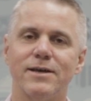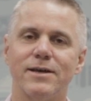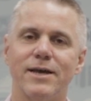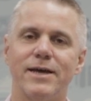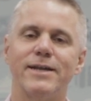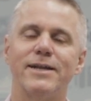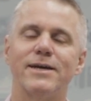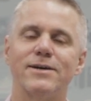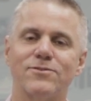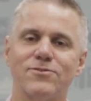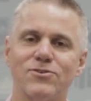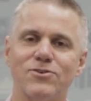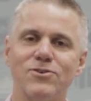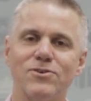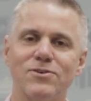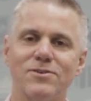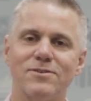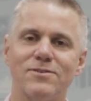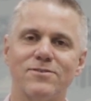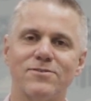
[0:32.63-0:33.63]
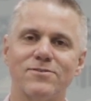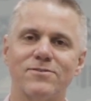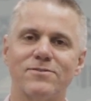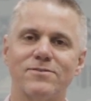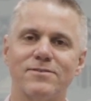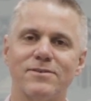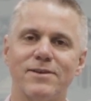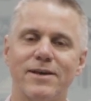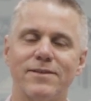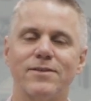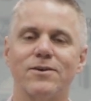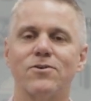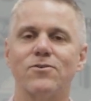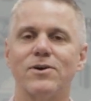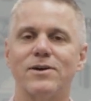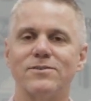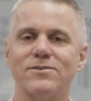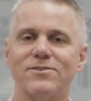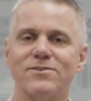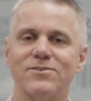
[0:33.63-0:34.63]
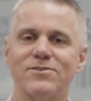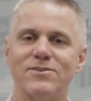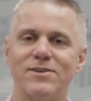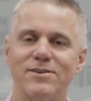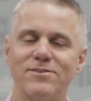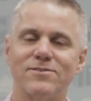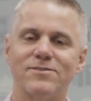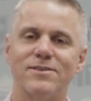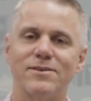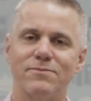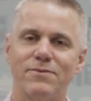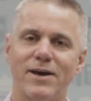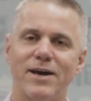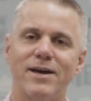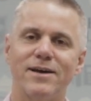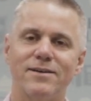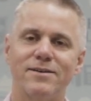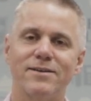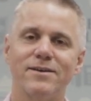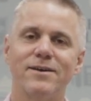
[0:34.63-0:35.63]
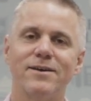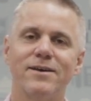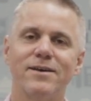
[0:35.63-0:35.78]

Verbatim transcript: and our students at the great success they've had.